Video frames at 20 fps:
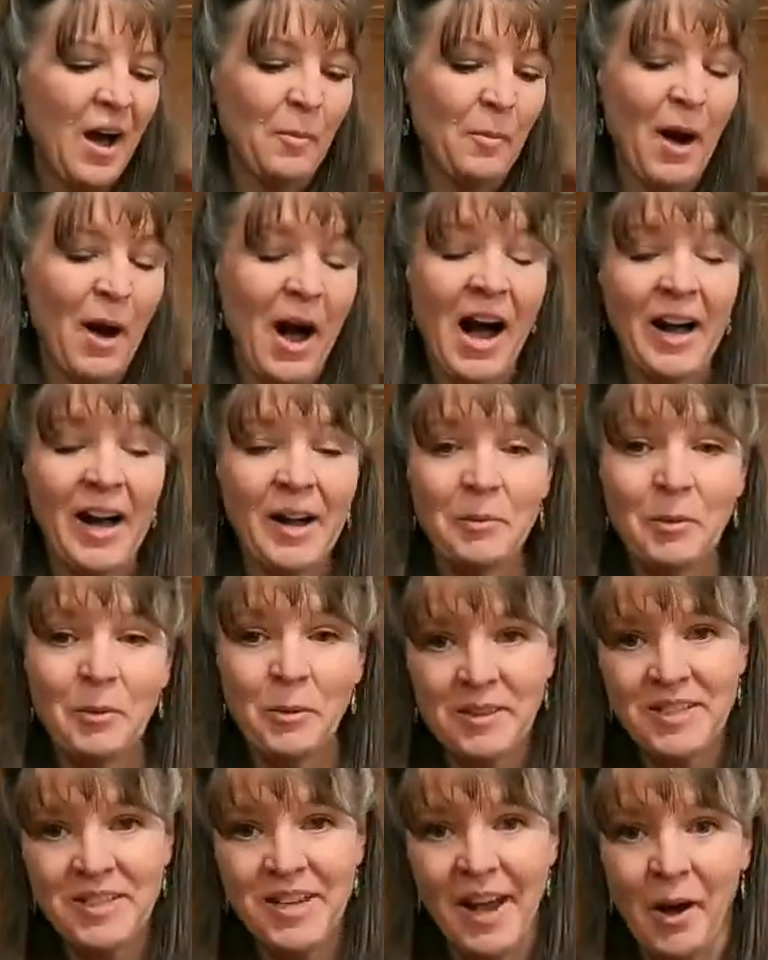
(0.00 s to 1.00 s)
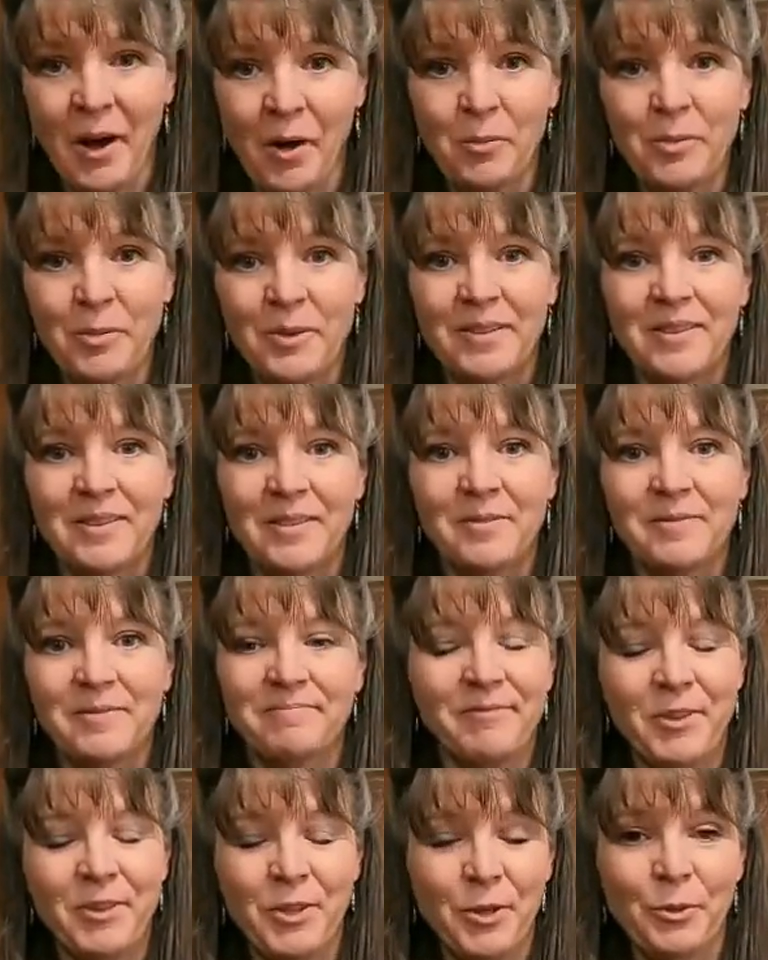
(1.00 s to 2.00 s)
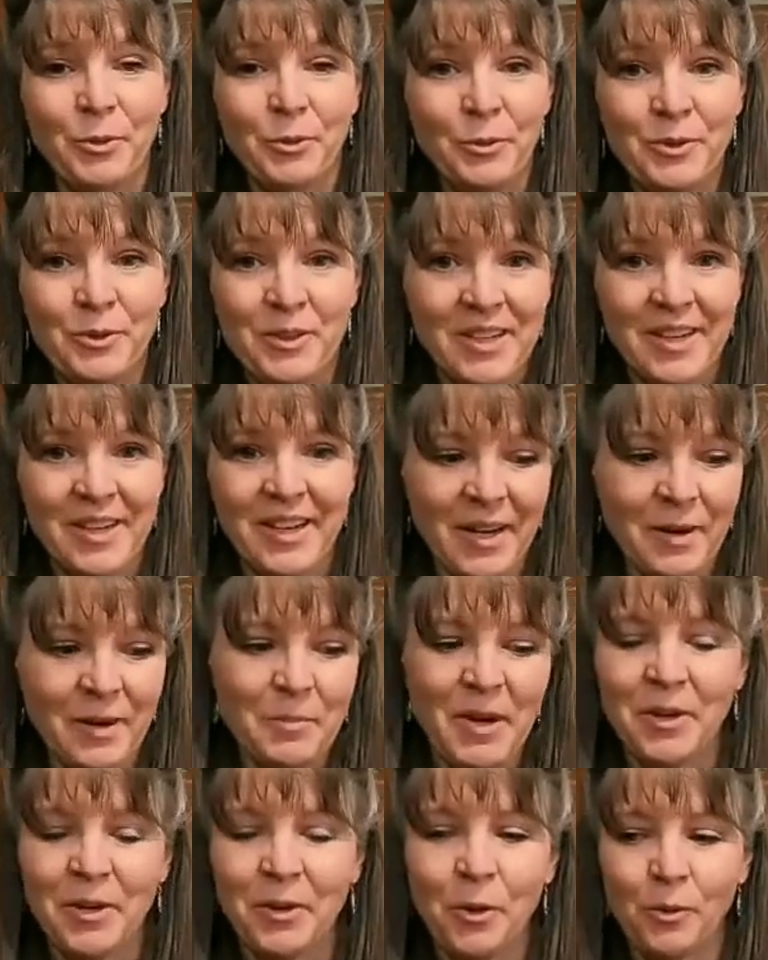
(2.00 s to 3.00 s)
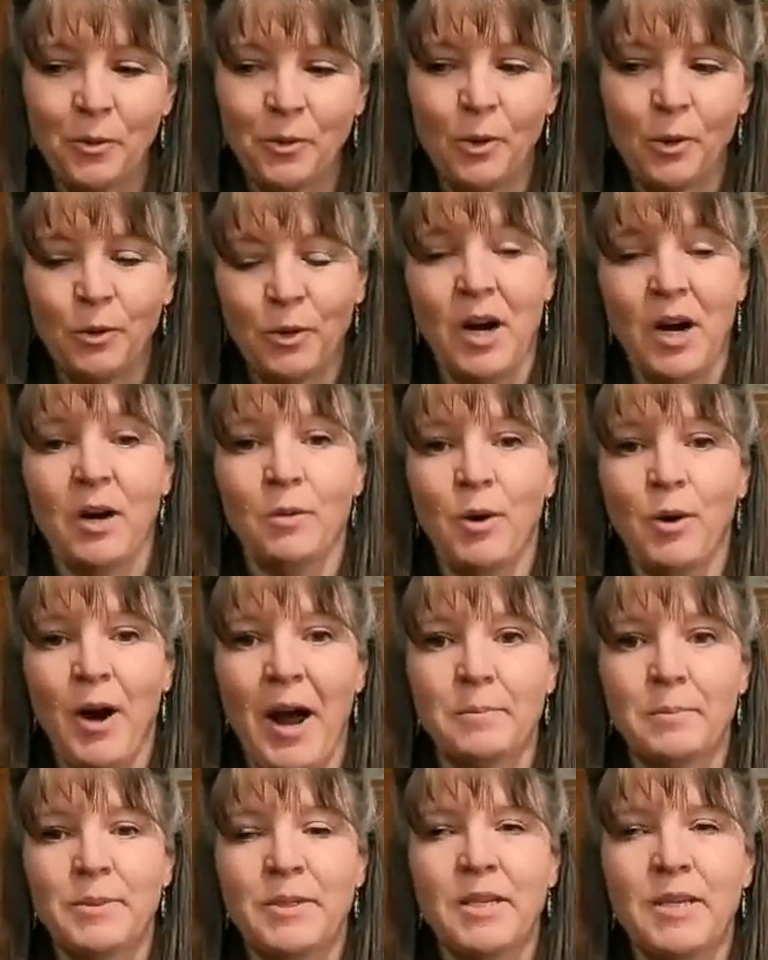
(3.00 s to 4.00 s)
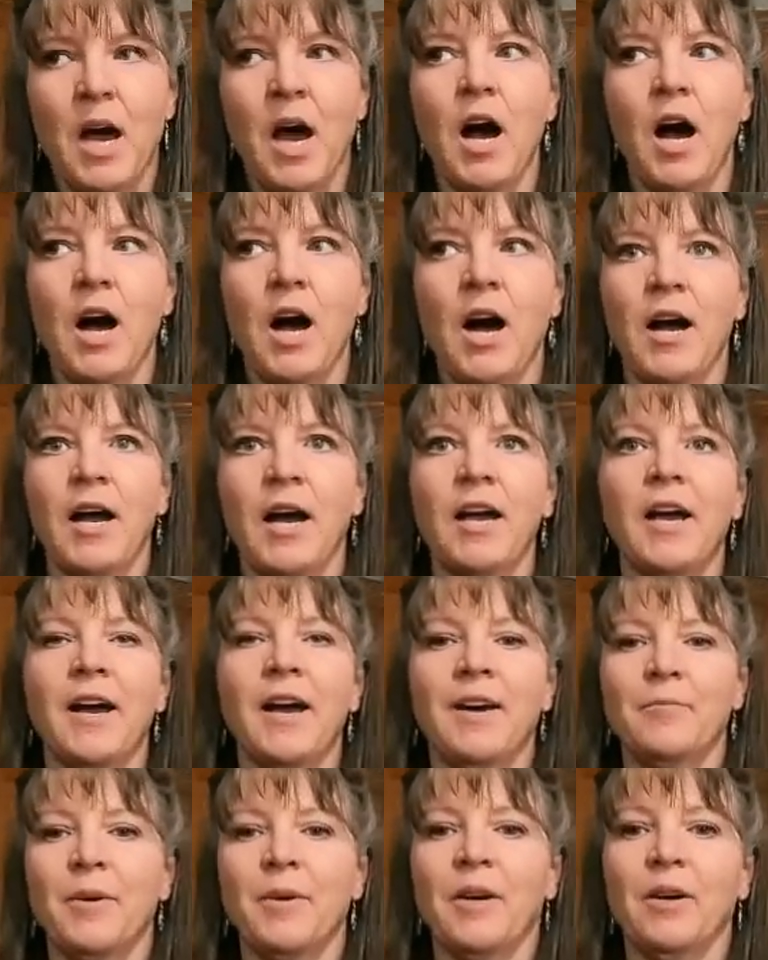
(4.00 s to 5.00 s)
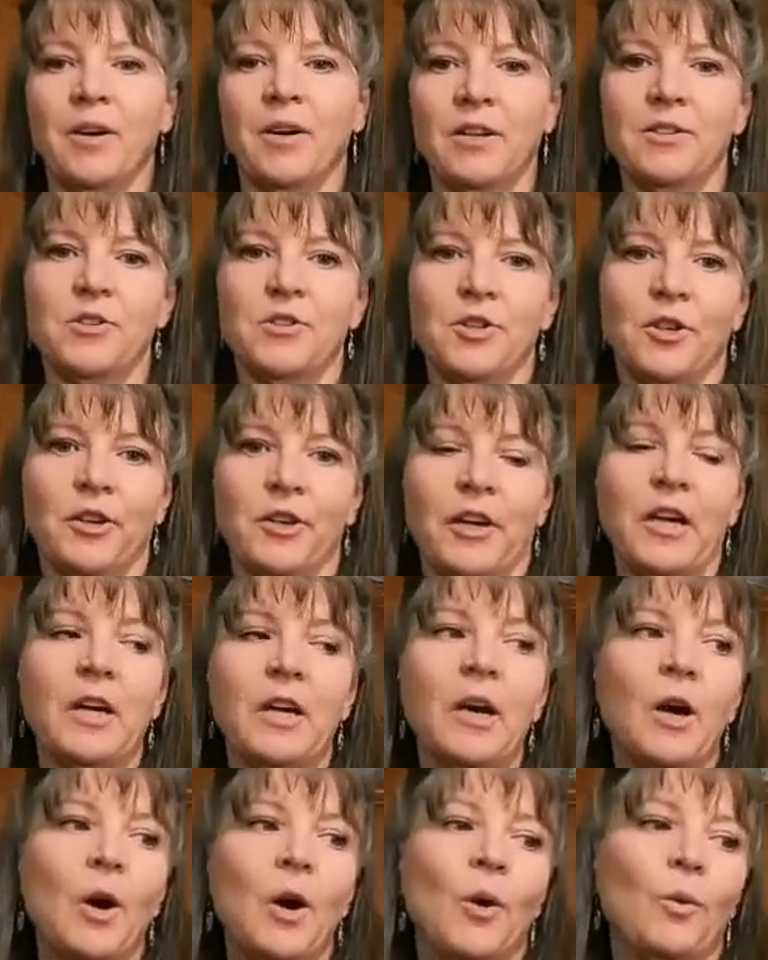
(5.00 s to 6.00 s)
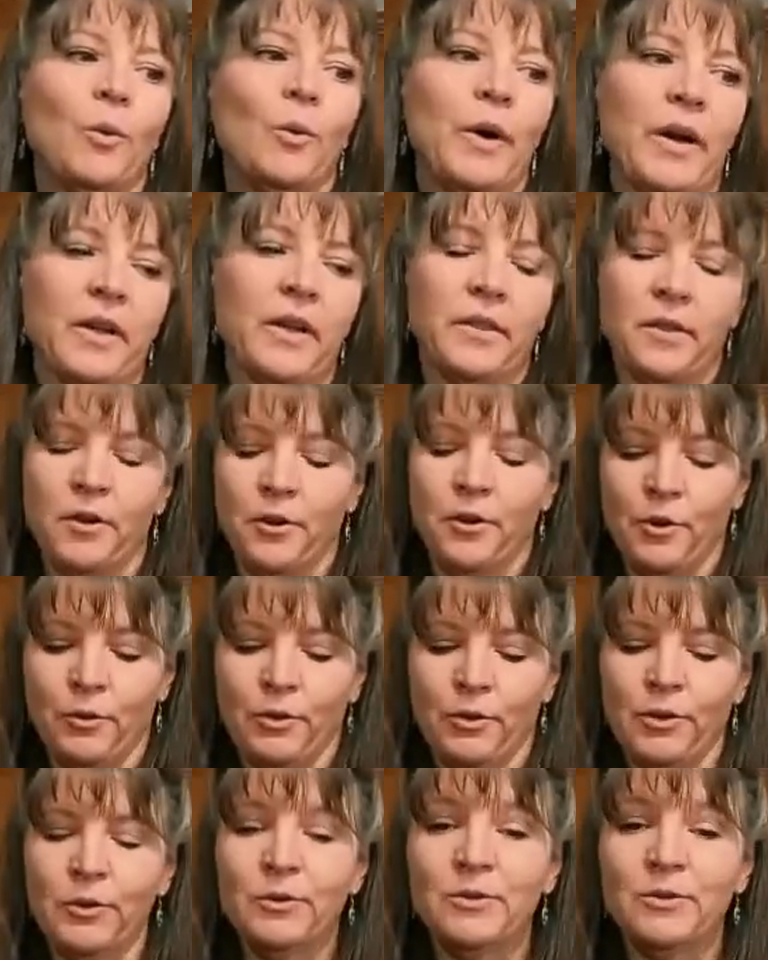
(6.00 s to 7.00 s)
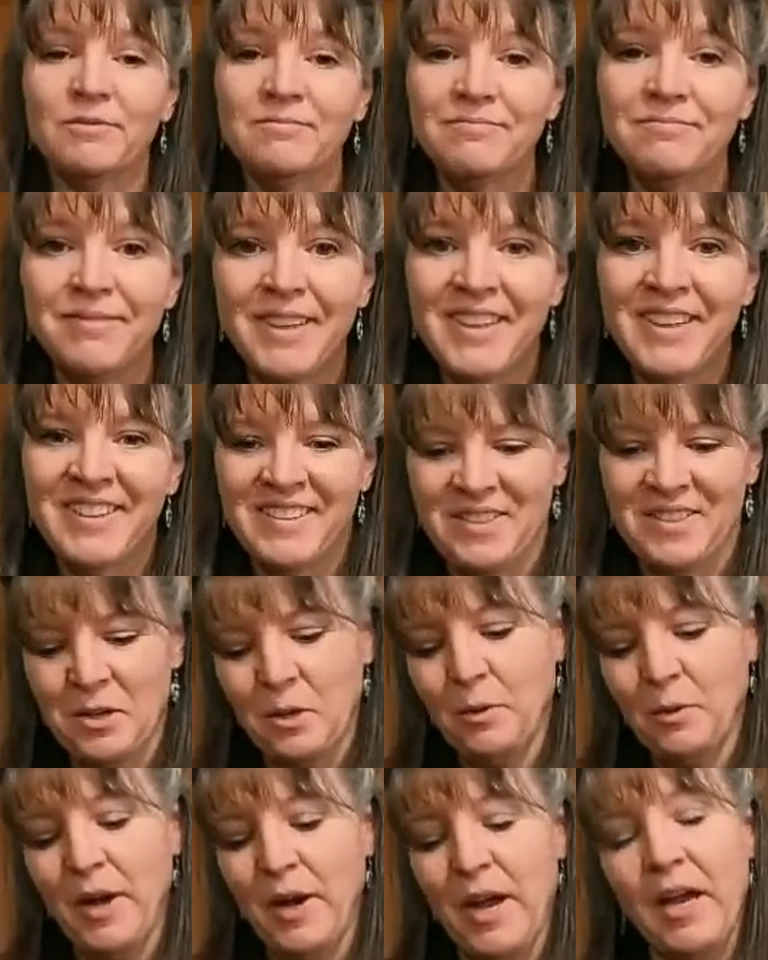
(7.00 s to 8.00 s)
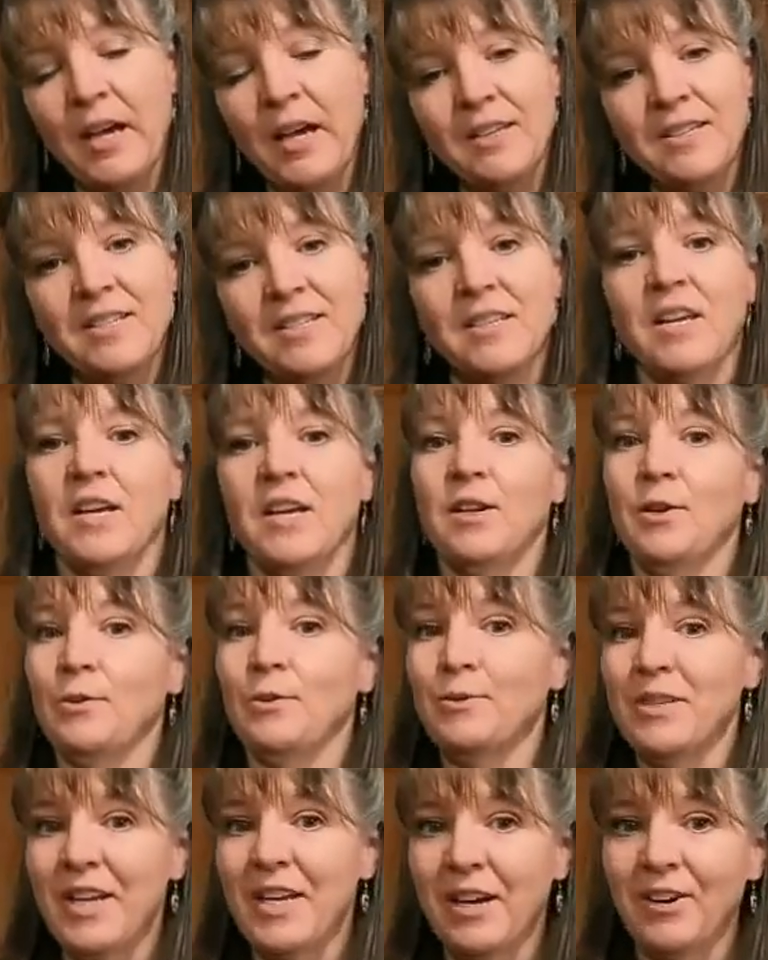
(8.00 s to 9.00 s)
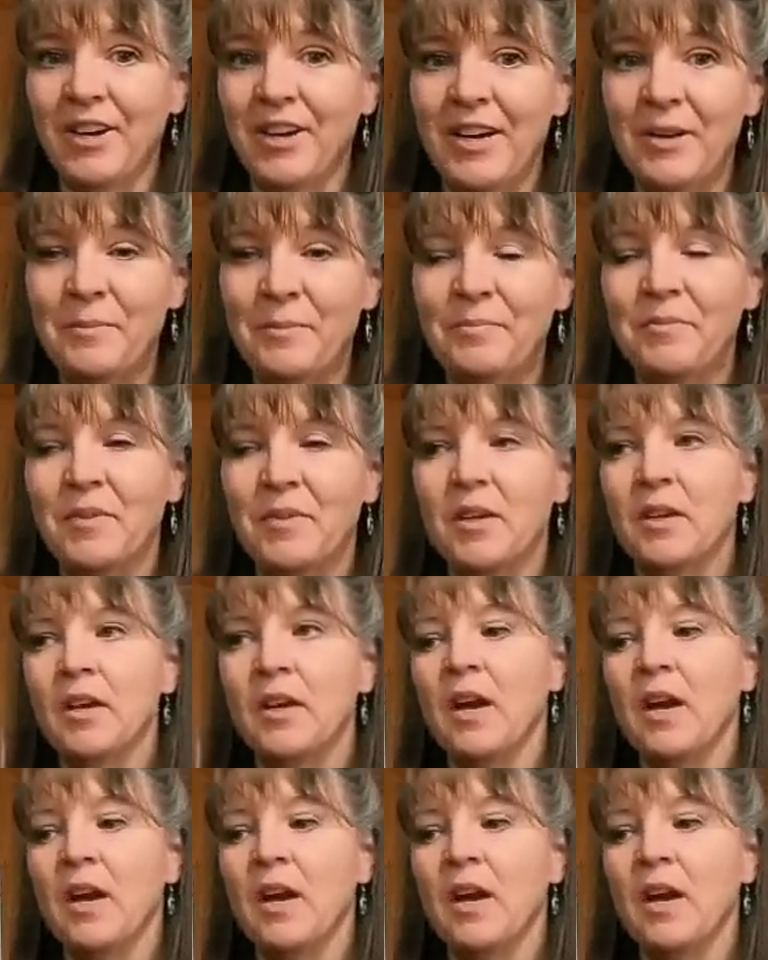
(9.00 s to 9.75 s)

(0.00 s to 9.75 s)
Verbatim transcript: Um, I'm going to help you today make your own low carb wraps. I have been on a journey with no gluten, no eggs, and no dairy.